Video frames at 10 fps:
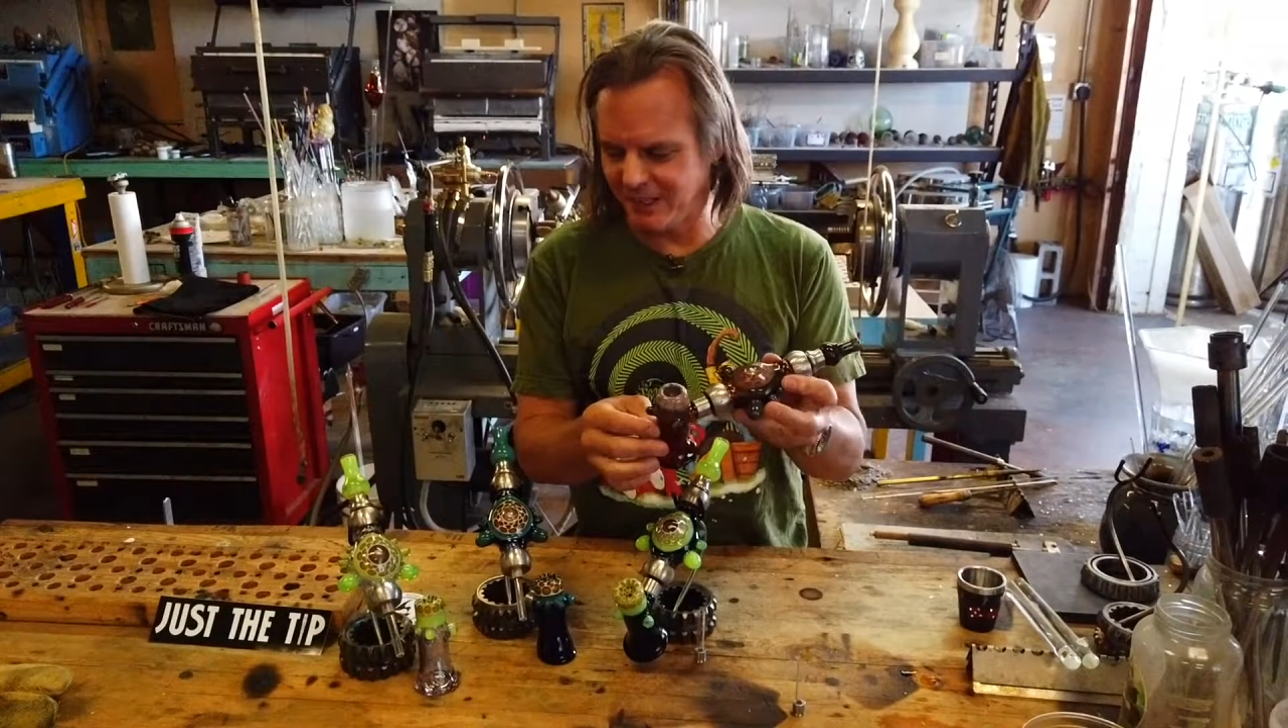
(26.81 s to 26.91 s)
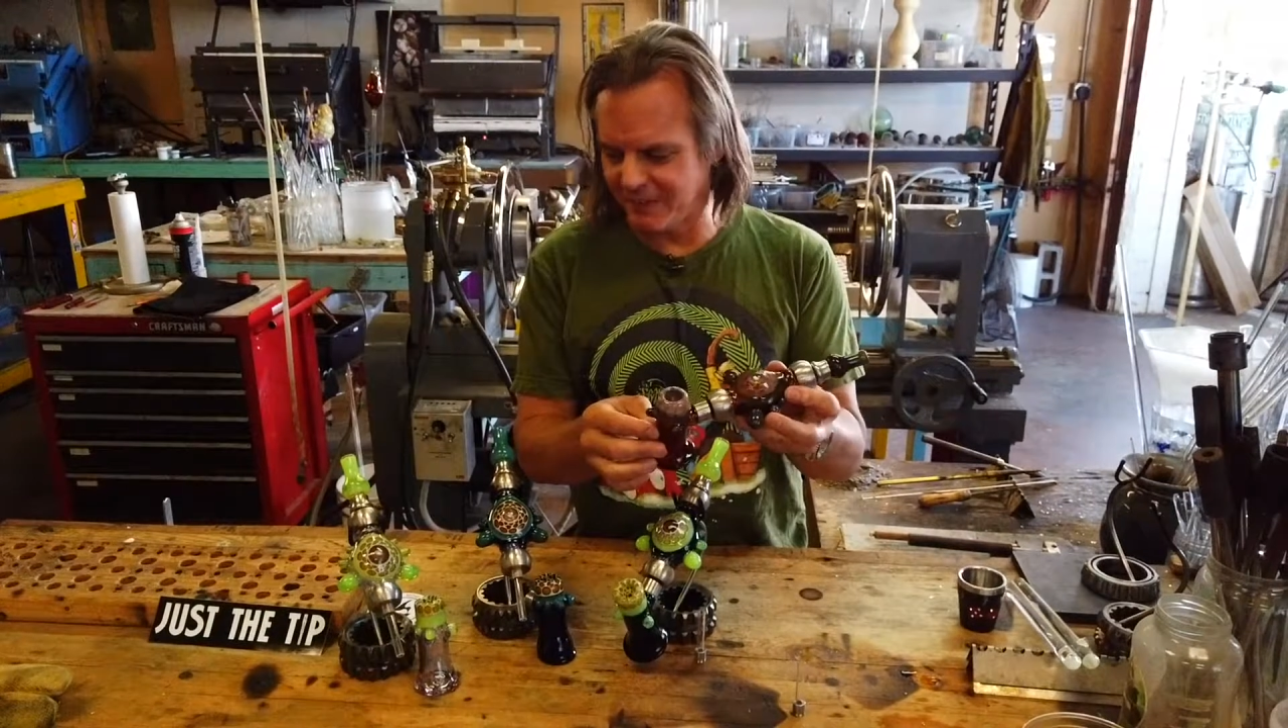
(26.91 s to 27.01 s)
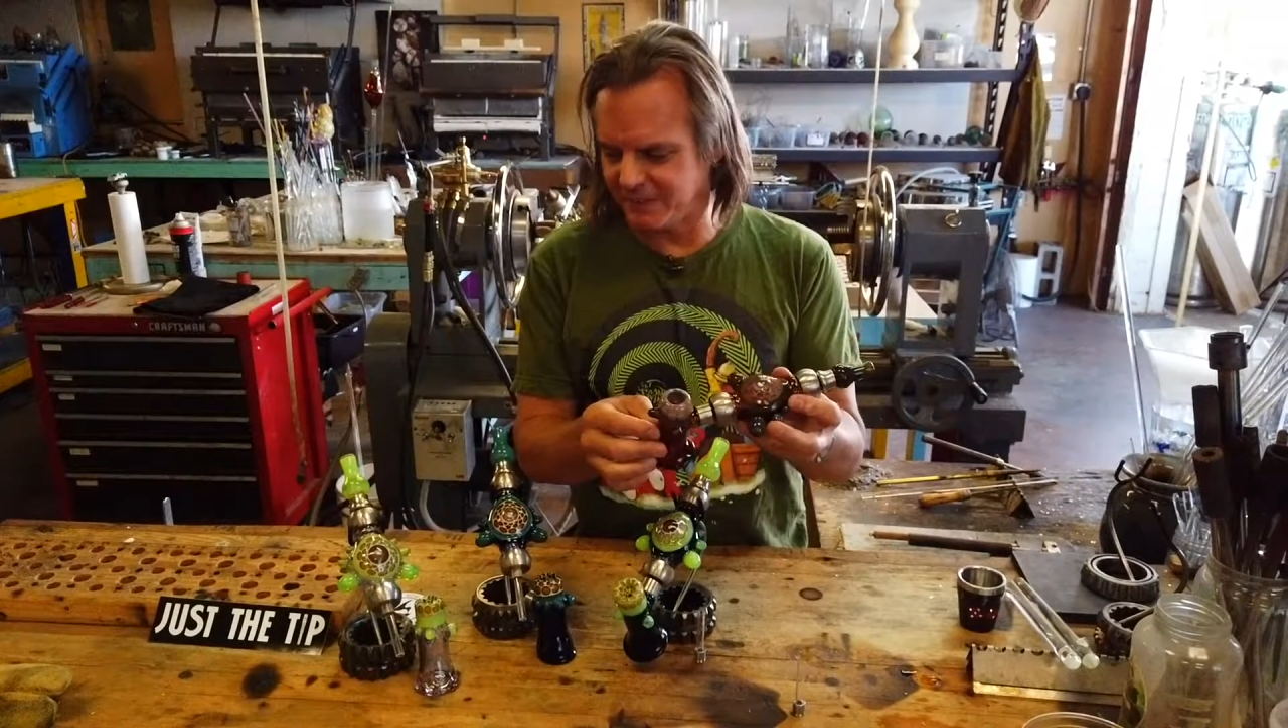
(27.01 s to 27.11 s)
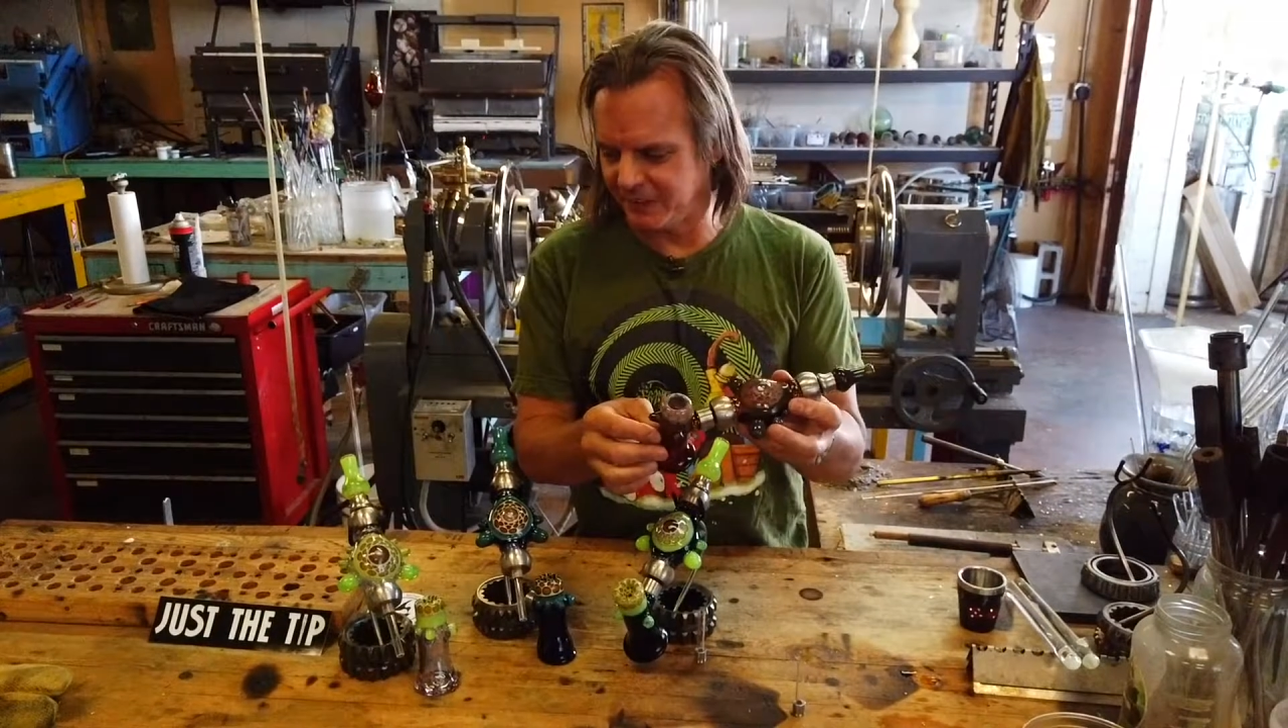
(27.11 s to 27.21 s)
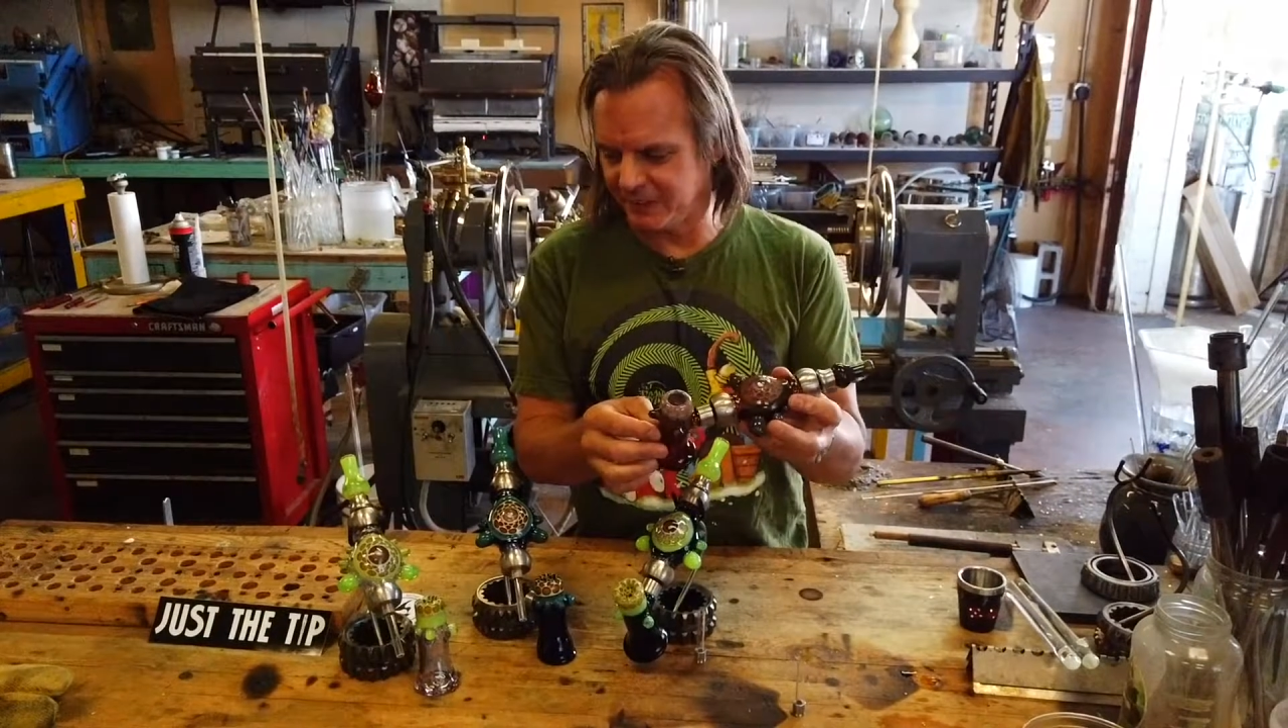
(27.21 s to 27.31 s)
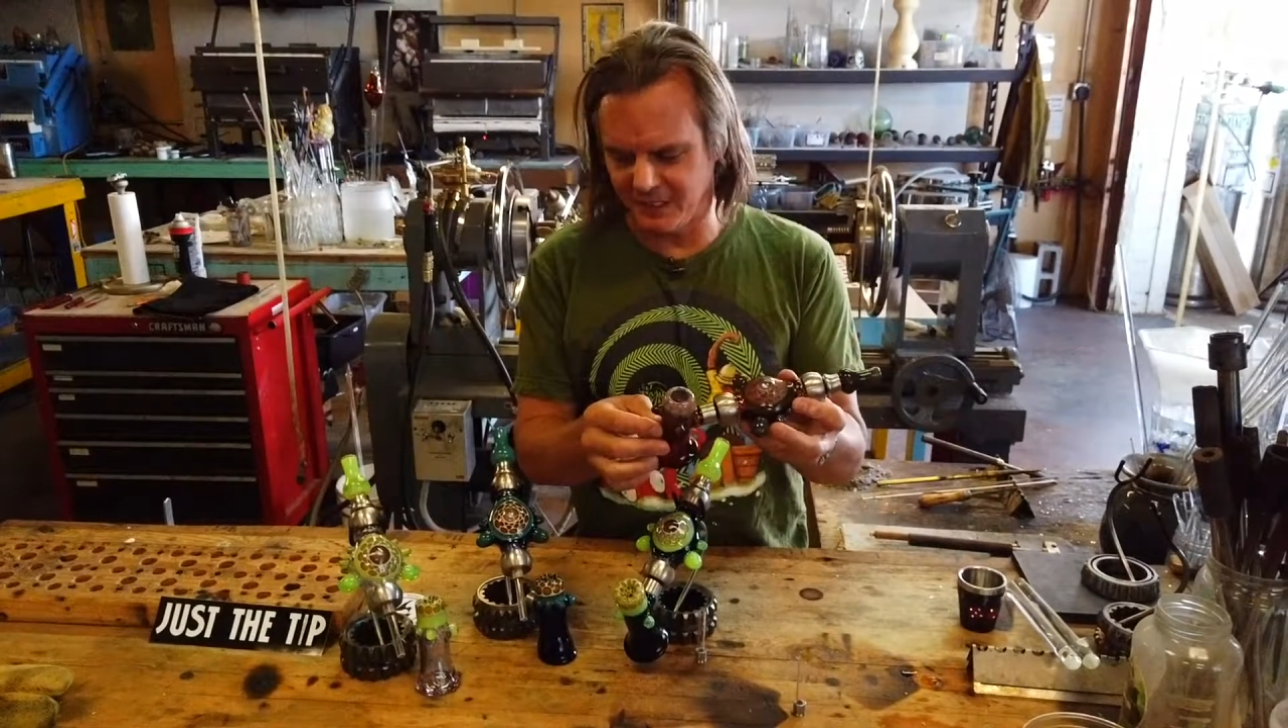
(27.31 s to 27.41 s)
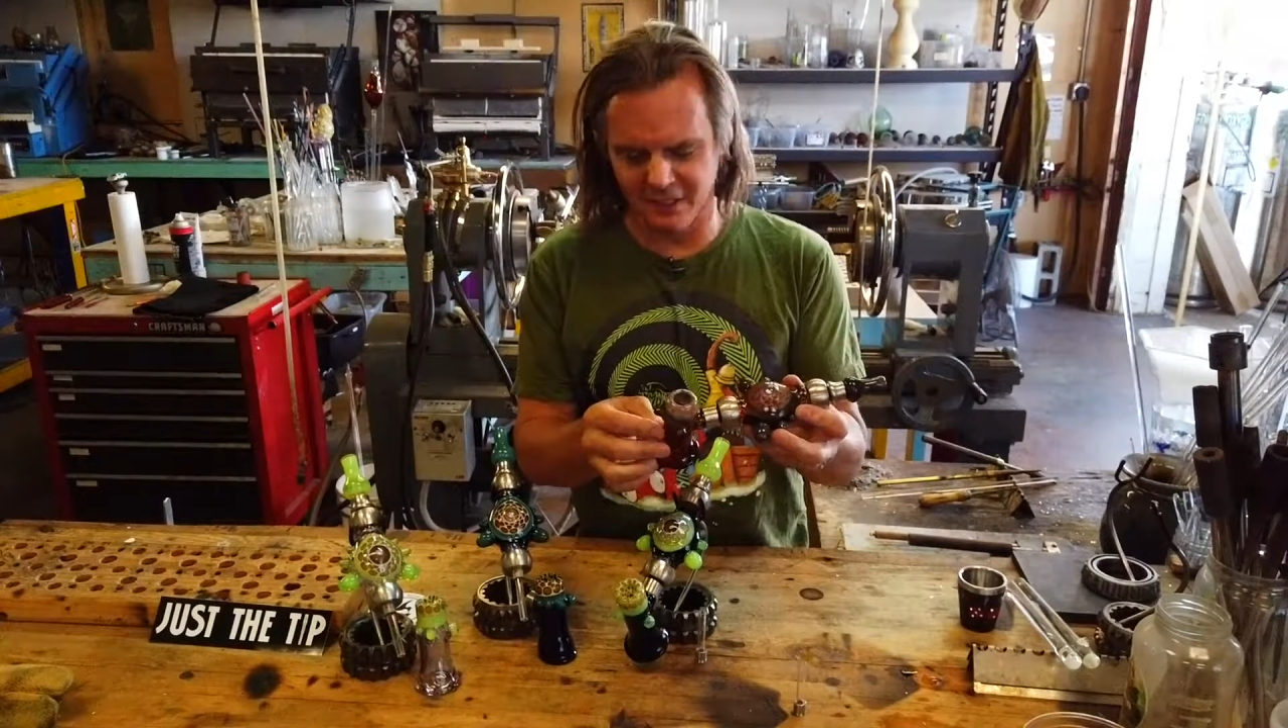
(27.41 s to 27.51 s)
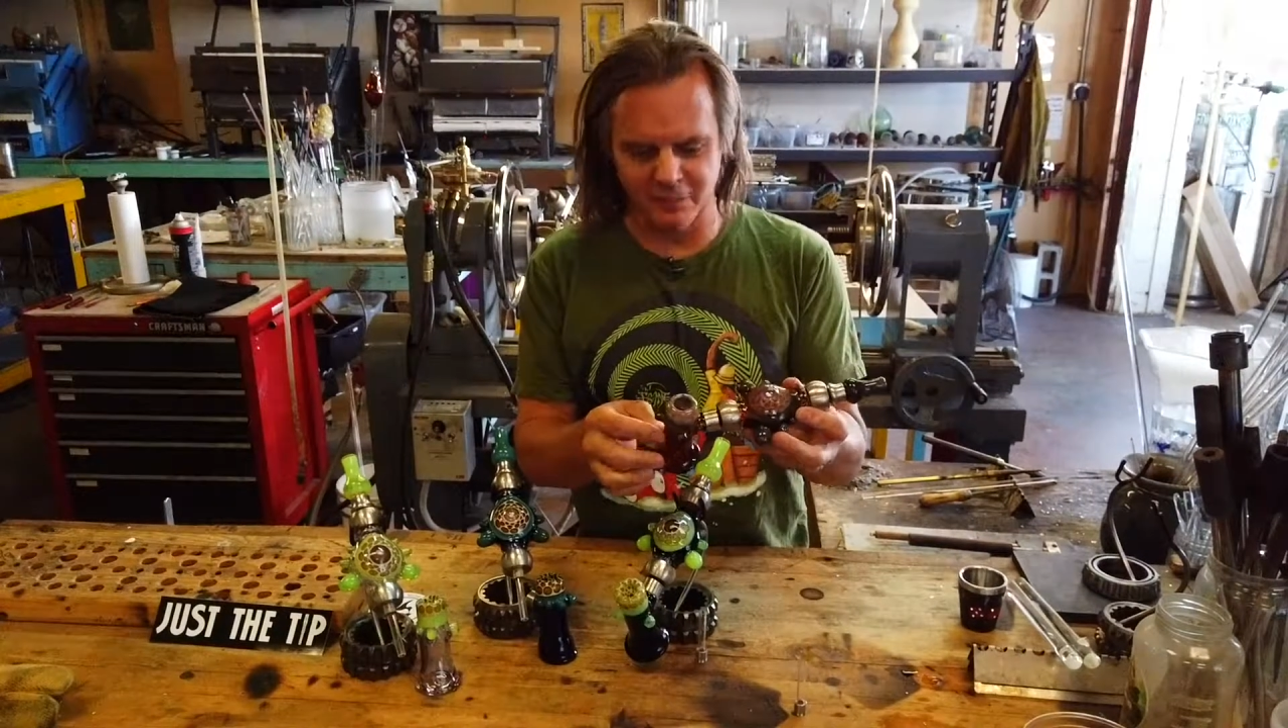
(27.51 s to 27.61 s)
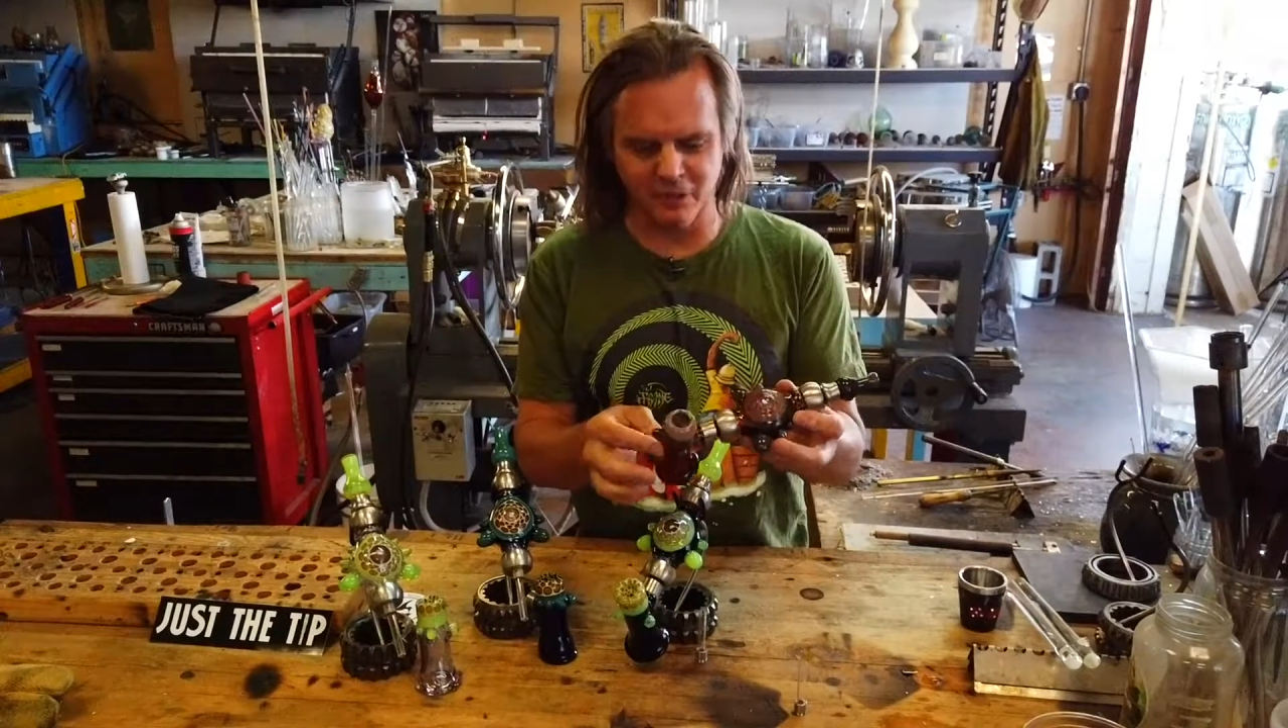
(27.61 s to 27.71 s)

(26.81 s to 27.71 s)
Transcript: definitely the